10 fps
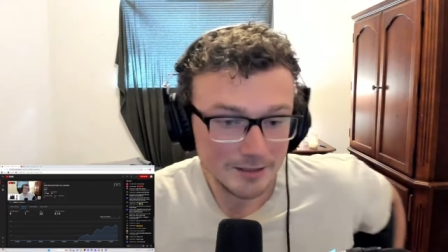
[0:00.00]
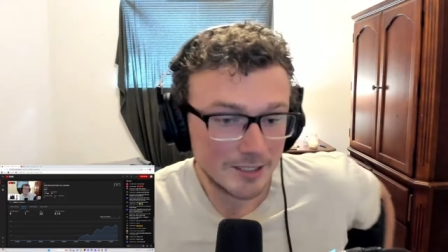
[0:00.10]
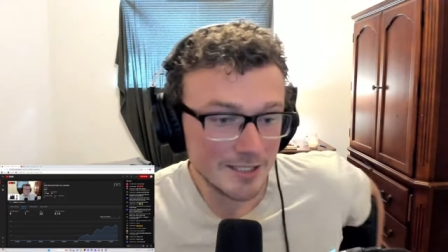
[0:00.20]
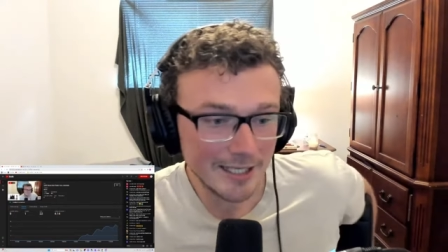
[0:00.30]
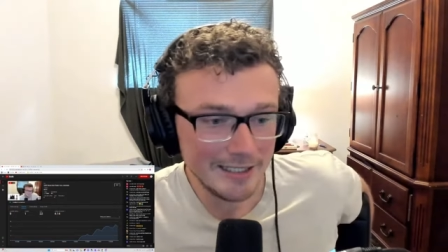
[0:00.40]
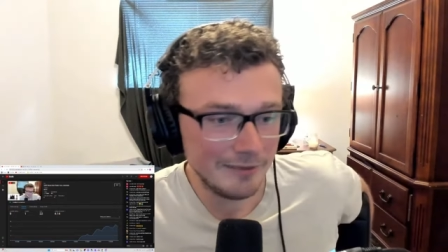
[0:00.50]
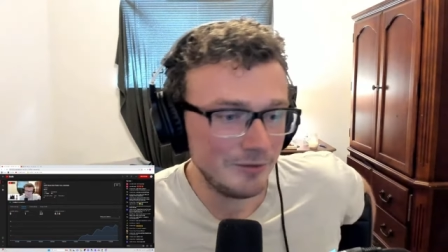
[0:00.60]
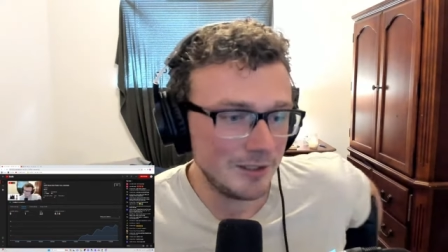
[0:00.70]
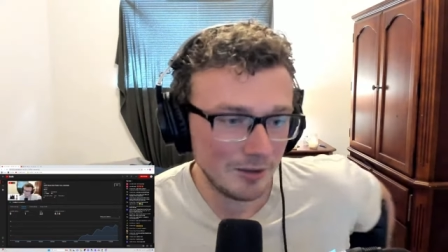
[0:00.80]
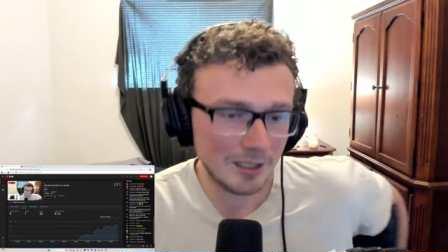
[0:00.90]
Cuz I
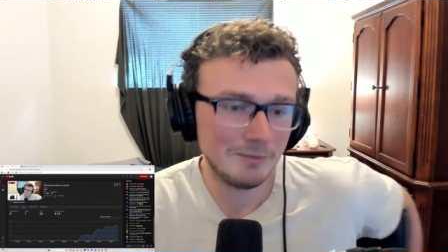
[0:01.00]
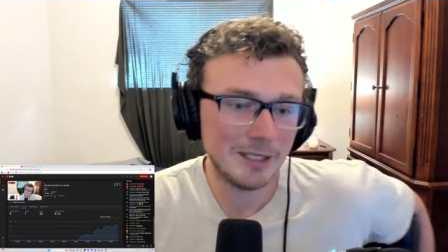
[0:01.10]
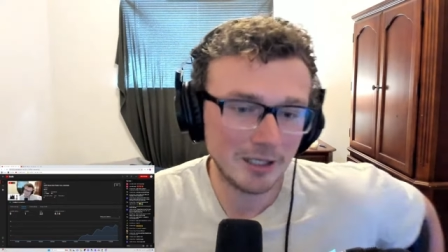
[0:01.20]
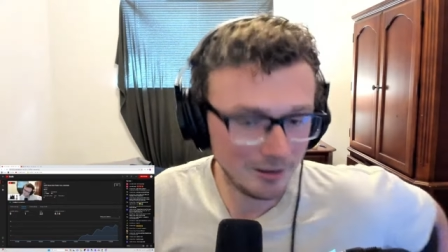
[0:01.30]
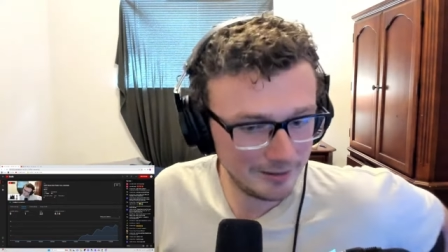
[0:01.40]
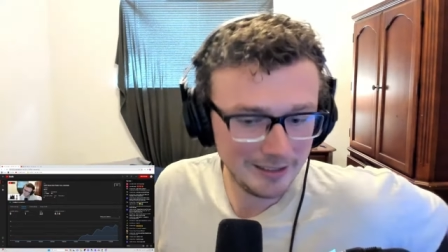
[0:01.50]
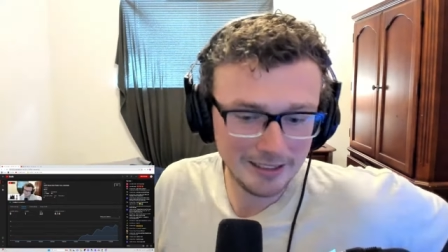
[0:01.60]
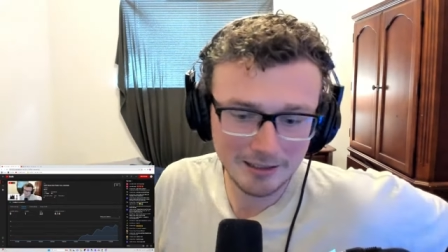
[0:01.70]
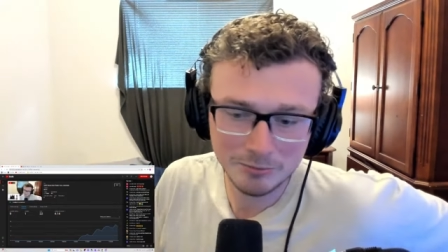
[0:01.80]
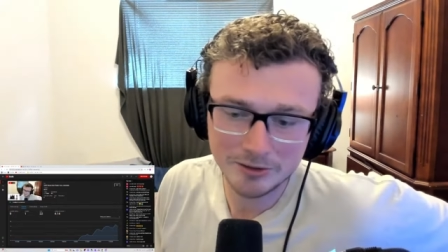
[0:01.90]
never know. I'm like, "All right,
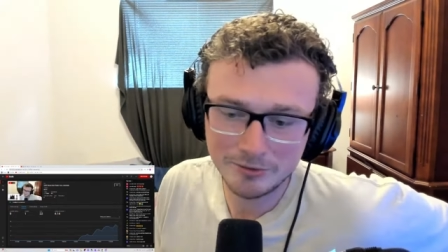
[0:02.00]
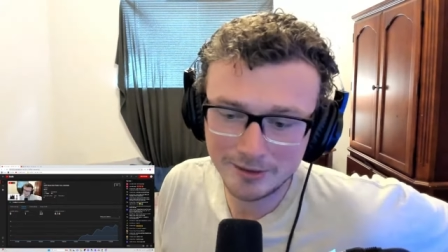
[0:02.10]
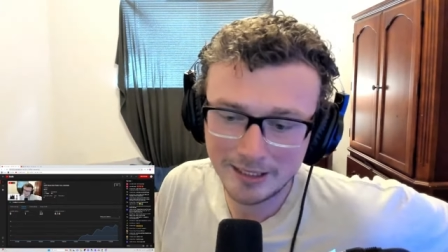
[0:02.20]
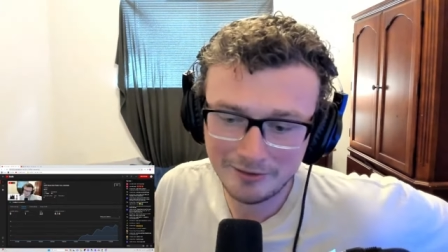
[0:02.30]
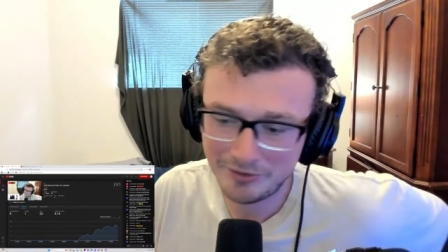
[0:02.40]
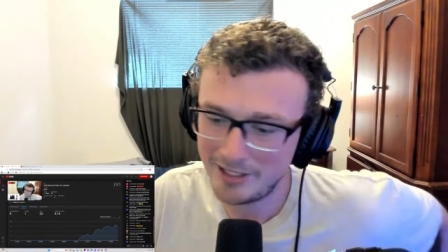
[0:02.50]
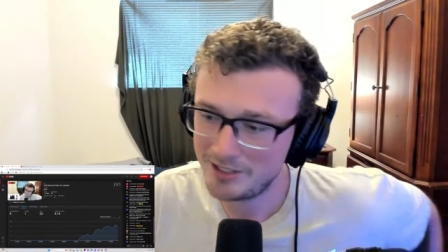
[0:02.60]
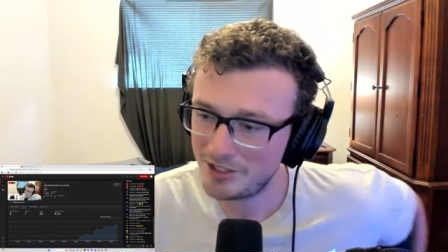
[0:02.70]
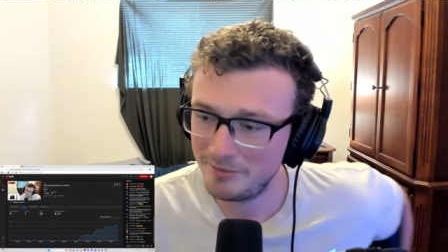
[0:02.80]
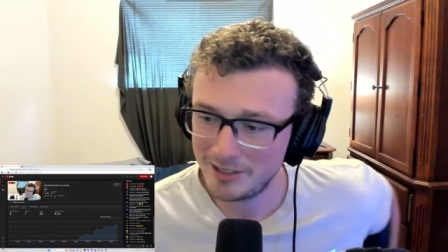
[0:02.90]
yeah, we'll do a live
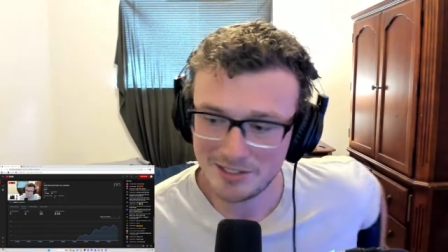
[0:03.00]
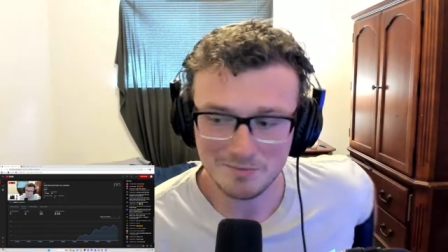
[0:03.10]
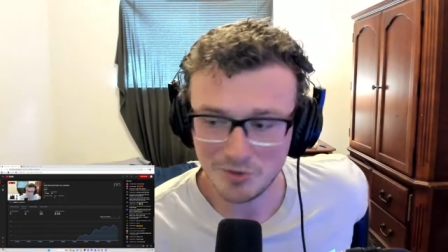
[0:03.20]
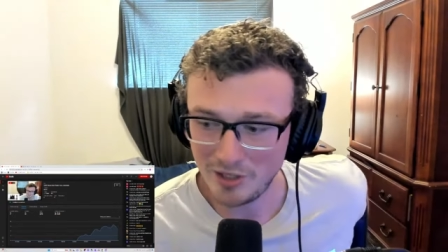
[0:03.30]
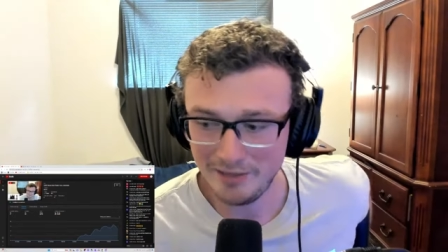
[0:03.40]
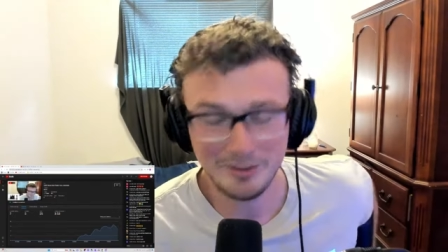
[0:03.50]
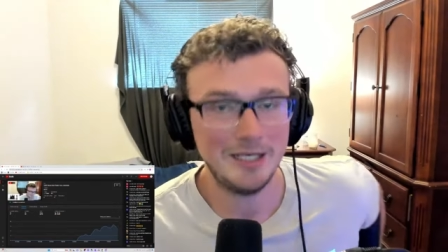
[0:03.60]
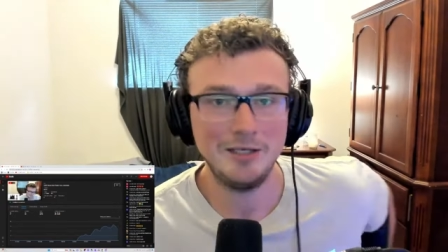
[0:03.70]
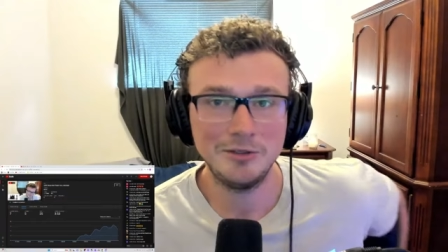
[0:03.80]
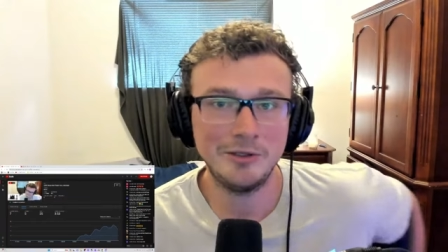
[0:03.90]
reaction to my subscriber.
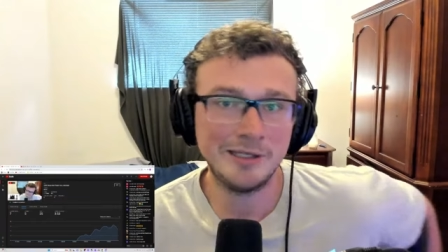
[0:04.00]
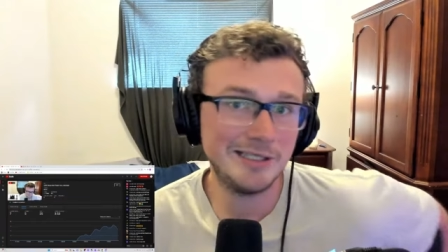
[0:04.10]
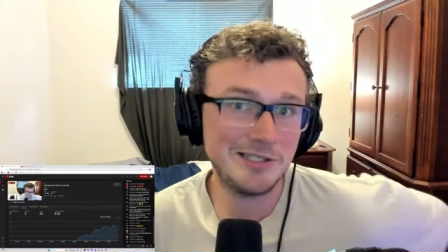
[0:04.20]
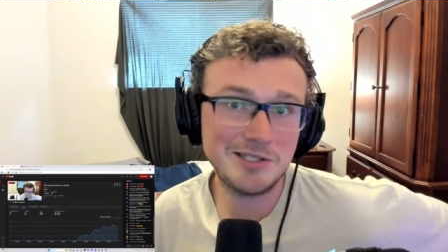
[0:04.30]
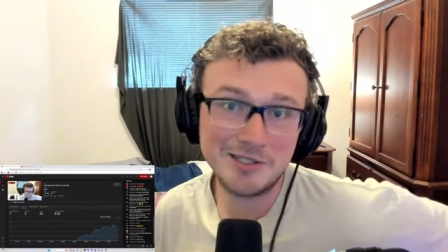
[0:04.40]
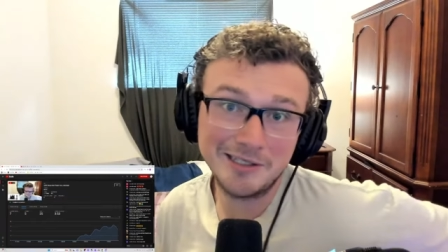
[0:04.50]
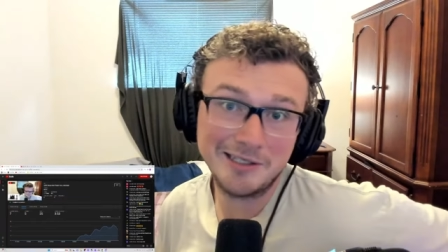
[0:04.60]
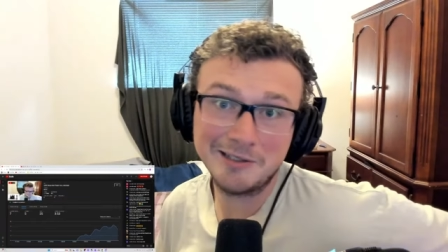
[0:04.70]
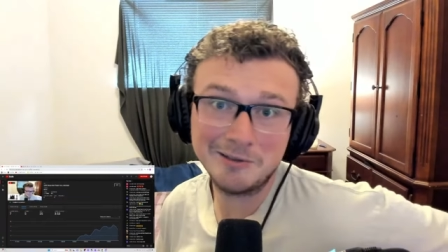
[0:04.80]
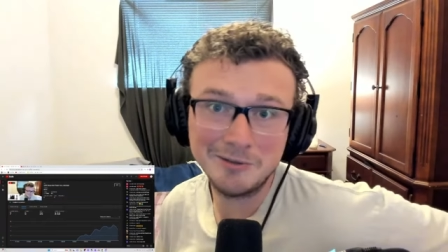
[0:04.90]
I don't know how this is going to
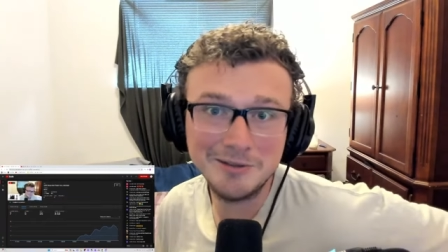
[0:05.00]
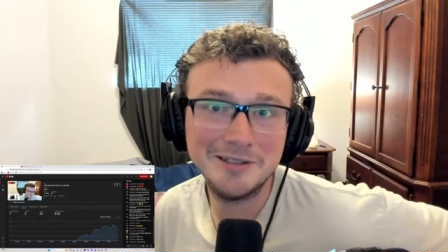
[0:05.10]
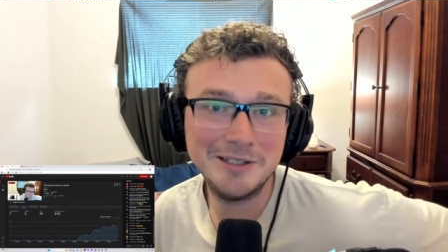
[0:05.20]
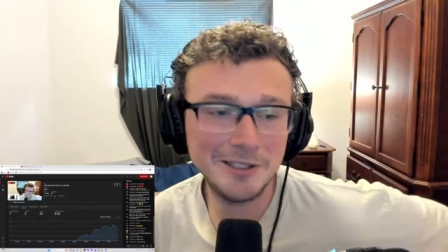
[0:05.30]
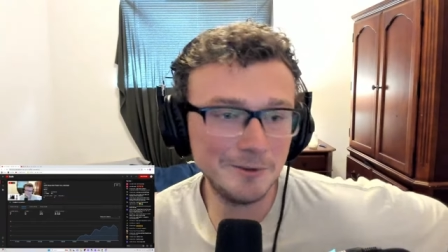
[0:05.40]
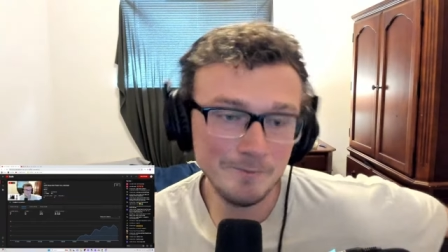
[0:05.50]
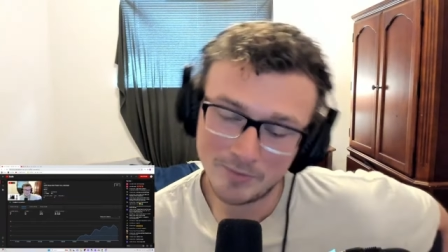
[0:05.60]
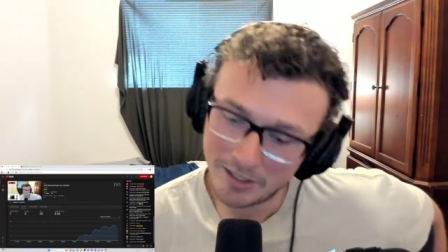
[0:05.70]
go, you know?"